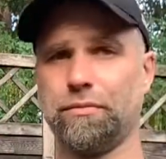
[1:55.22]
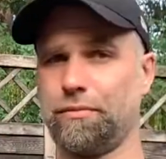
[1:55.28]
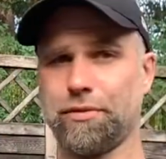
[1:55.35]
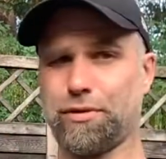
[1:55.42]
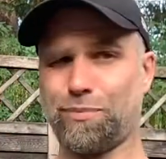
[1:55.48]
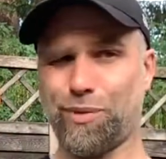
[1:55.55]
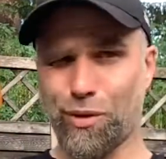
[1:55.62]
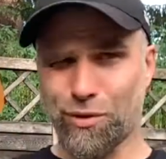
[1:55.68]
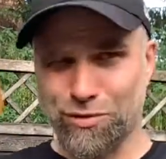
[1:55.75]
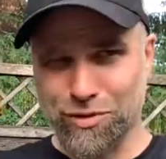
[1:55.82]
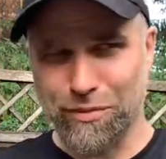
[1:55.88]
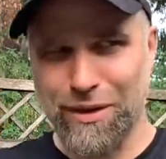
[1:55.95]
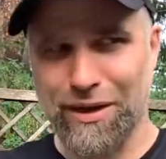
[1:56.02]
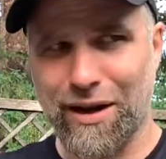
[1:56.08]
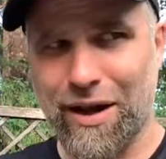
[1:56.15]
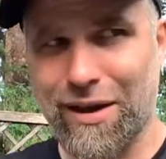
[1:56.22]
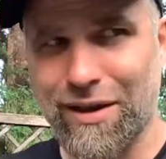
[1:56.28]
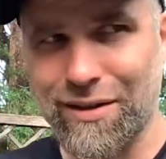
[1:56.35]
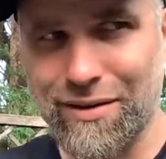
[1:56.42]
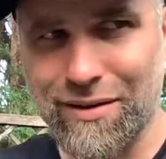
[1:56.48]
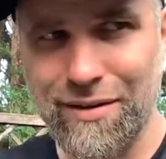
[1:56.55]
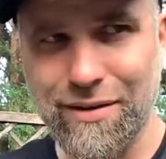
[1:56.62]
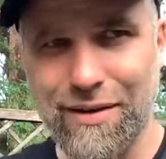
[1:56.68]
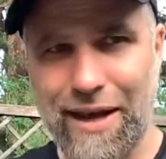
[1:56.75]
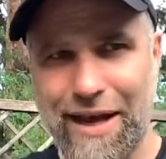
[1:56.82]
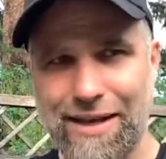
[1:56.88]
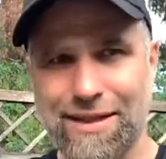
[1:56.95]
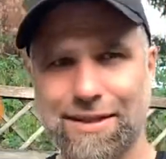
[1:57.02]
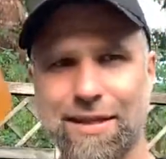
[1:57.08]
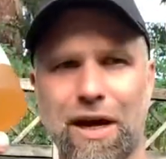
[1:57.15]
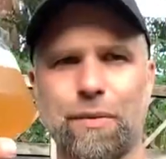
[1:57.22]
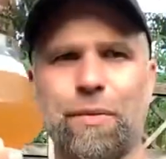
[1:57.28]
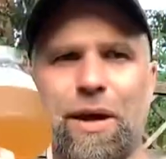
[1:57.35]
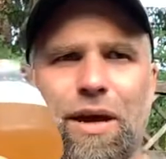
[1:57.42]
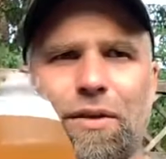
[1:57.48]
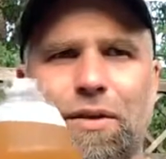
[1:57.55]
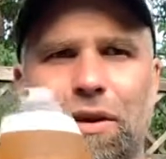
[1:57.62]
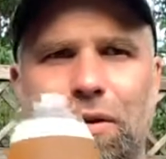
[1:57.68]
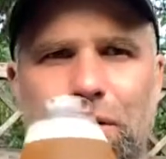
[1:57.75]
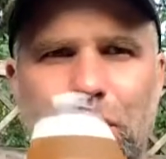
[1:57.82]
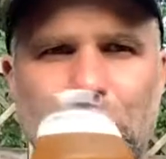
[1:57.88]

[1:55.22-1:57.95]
supposed to be like a hazy IPA then.